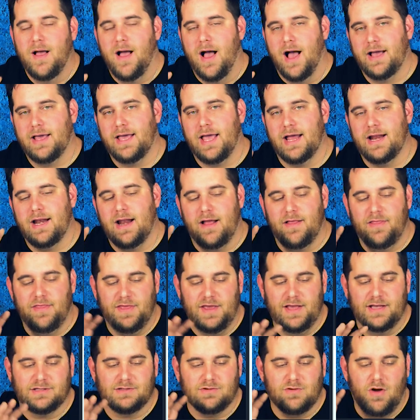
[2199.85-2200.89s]
Again,
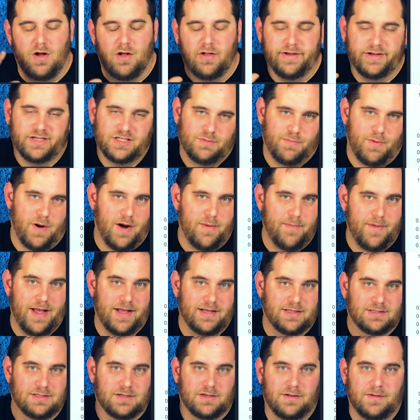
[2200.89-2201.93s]
these are all
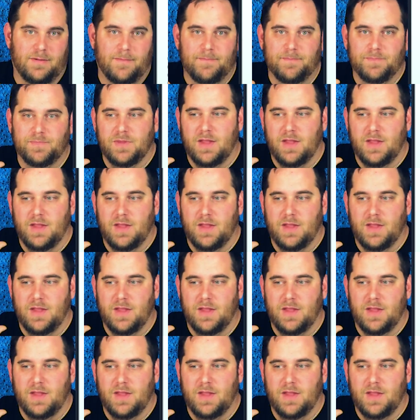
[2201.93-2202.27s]
experimental.